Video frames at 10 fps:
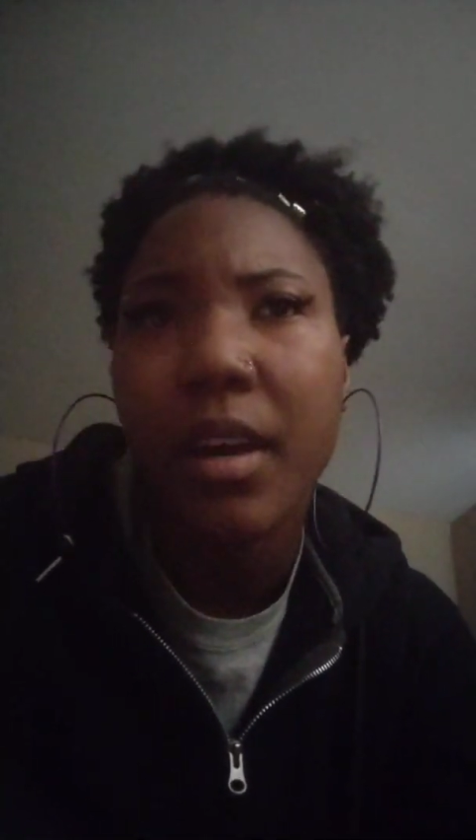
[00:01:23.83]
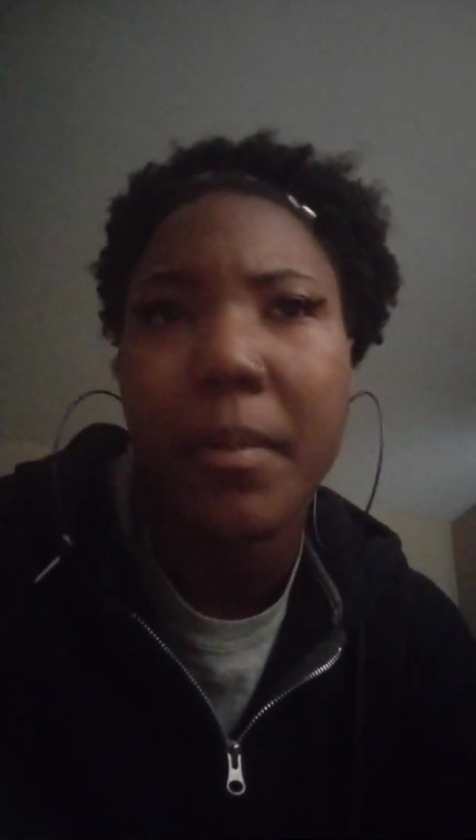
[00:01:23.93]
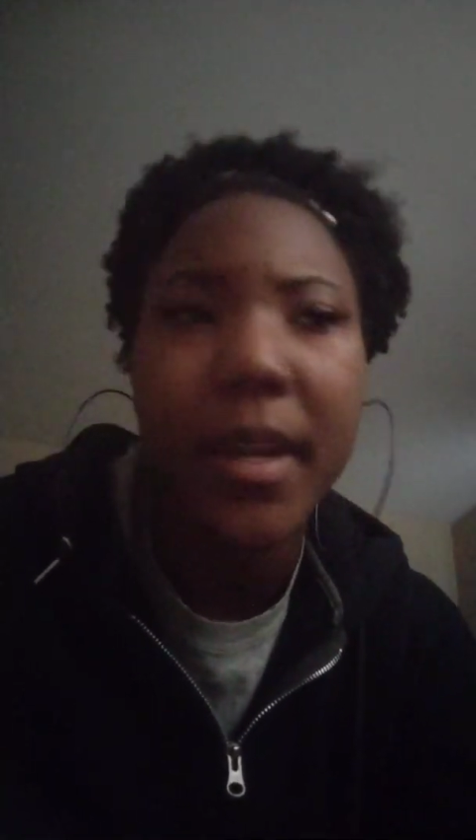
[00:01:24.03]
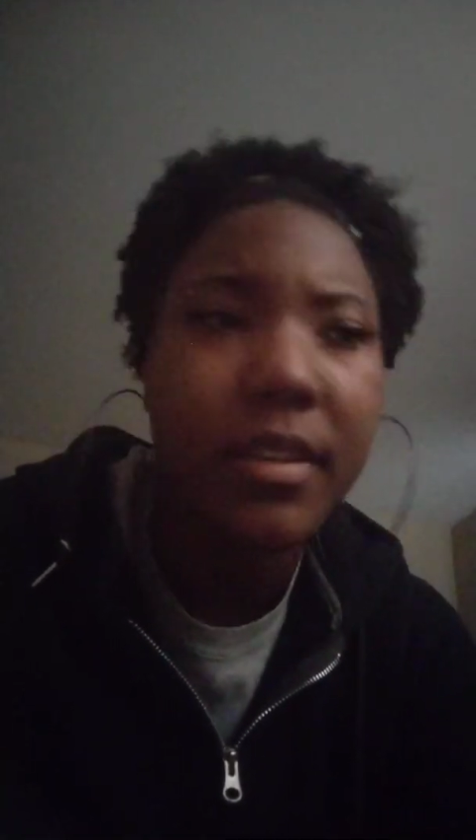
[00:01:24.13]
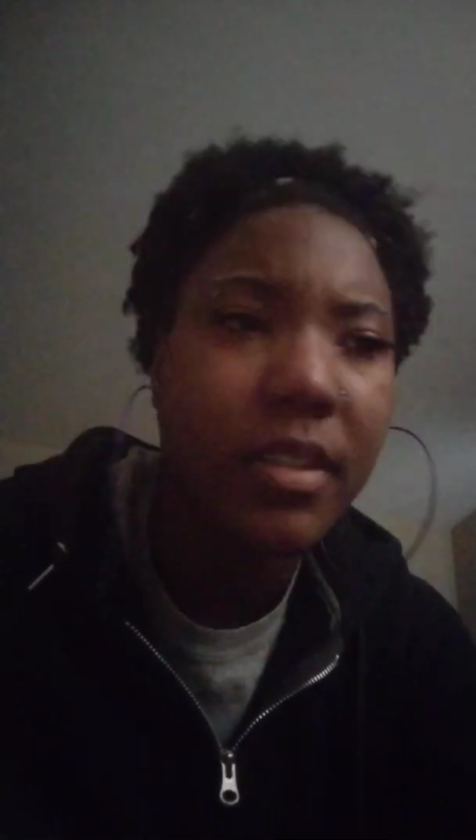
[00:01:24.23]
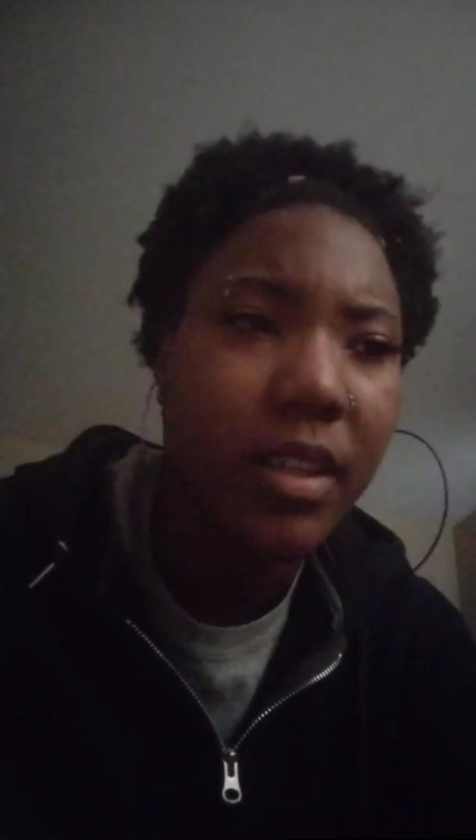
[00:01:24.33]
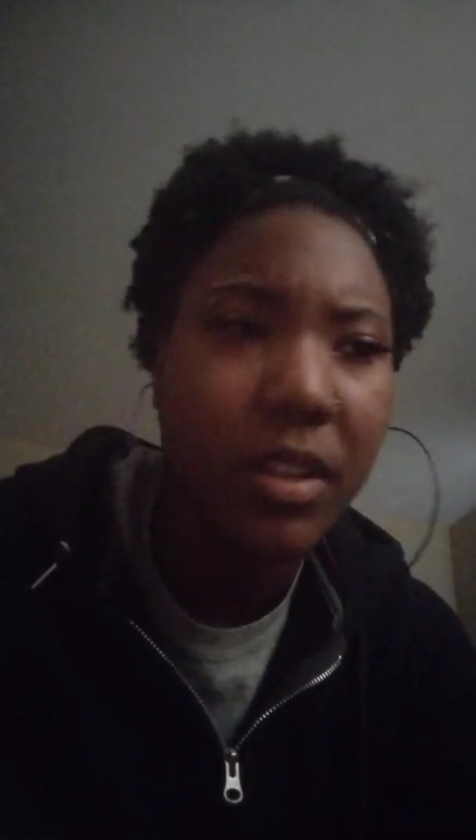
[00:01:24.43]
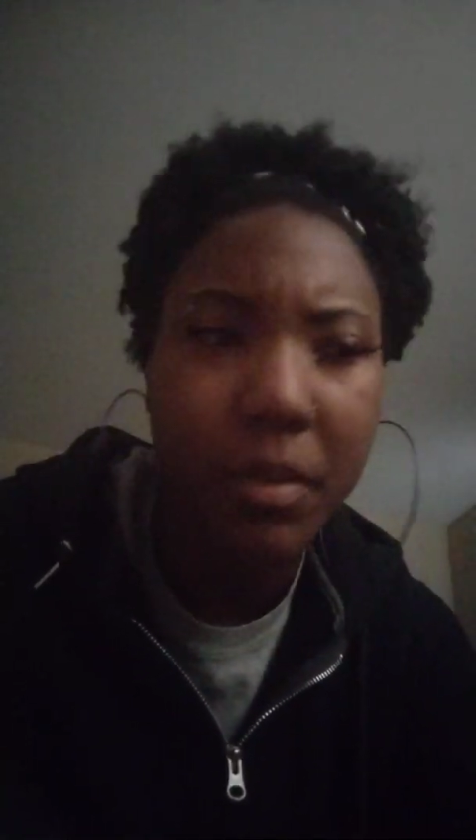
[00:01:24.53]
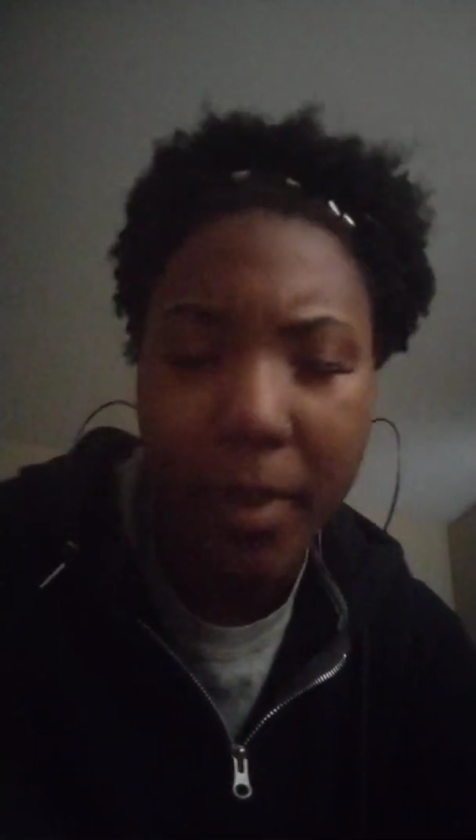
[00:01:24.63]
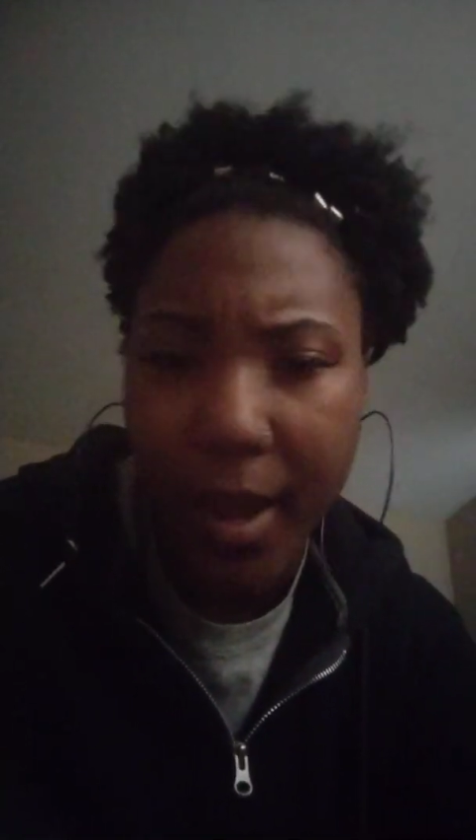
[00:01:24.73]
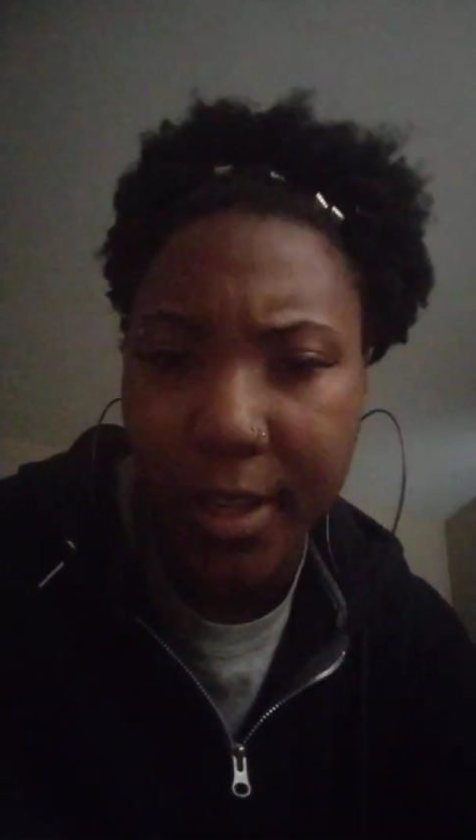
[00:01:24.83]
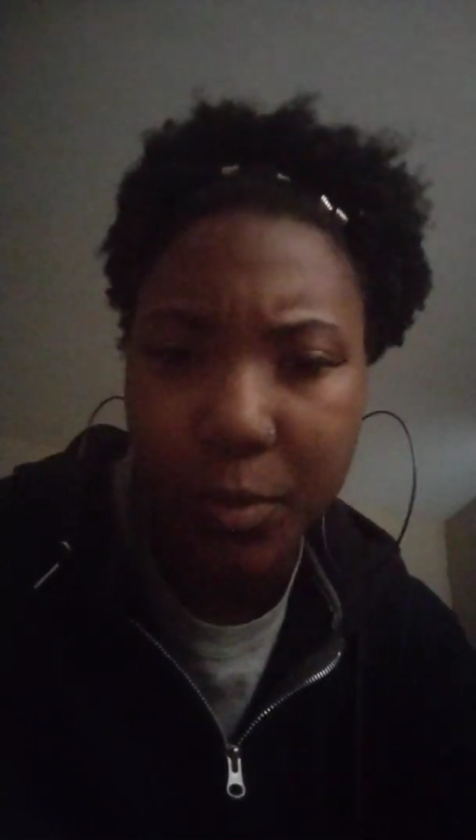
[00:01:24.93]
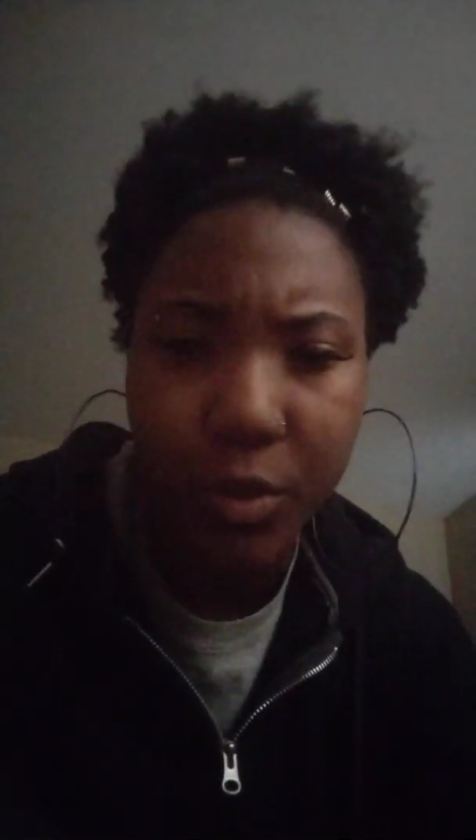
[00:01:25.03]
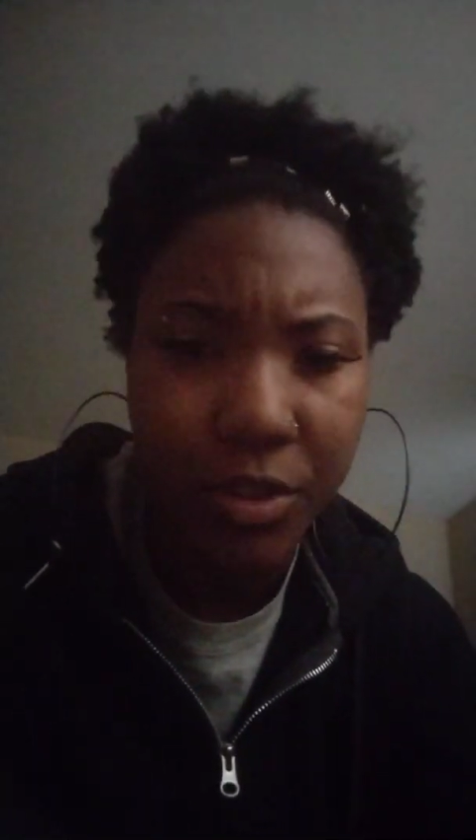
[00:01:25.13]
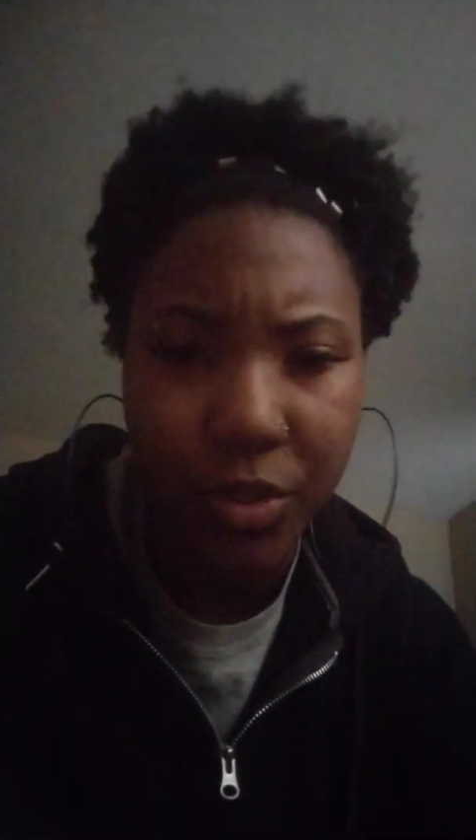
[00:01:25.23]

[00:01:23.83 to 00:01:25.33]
basically their passport,